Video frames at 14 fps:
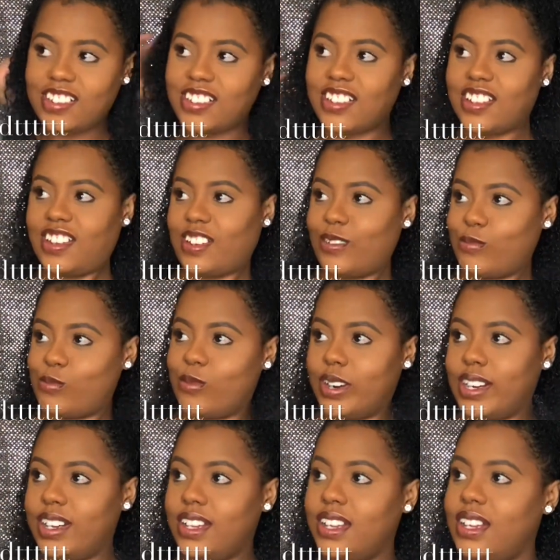Like,
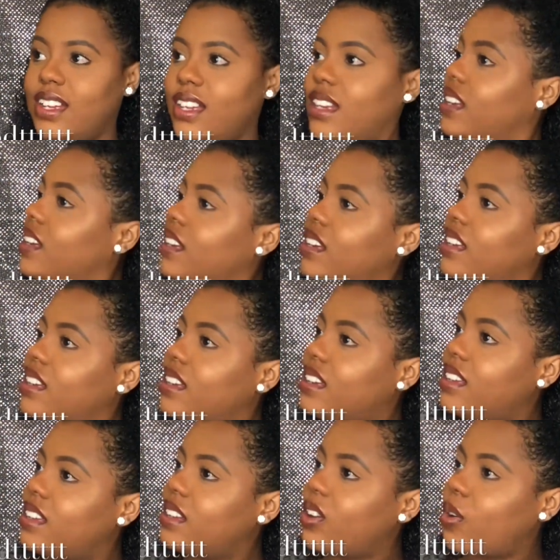what?
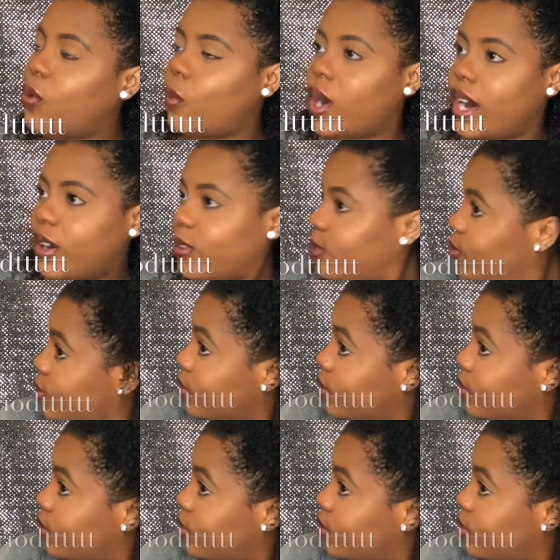Wow.